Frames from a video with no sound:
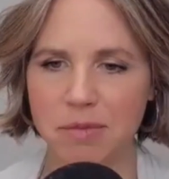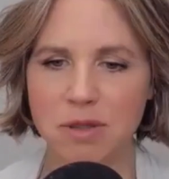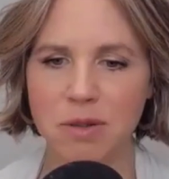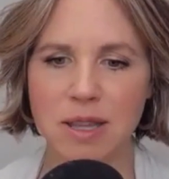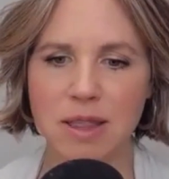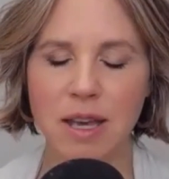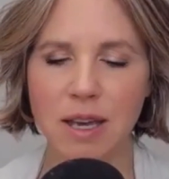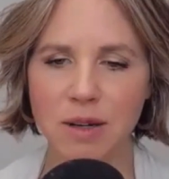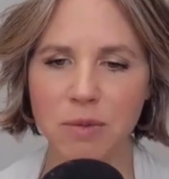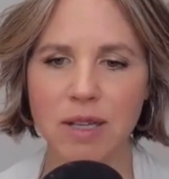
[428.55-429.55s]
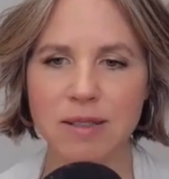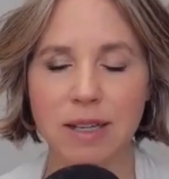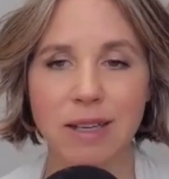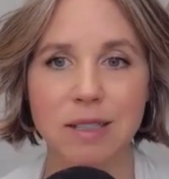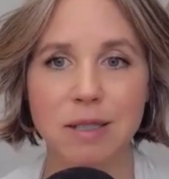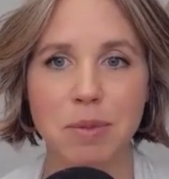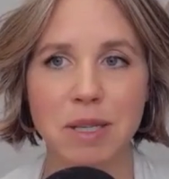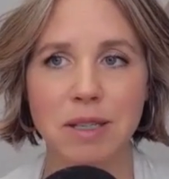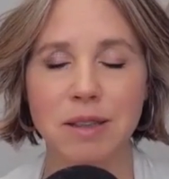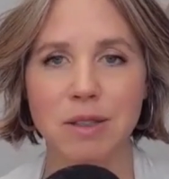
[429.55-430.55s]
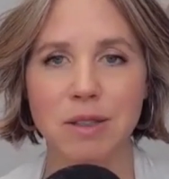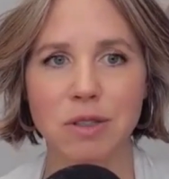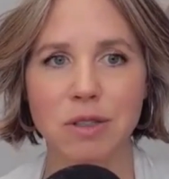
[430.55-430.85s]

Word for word: so and then once they get to be the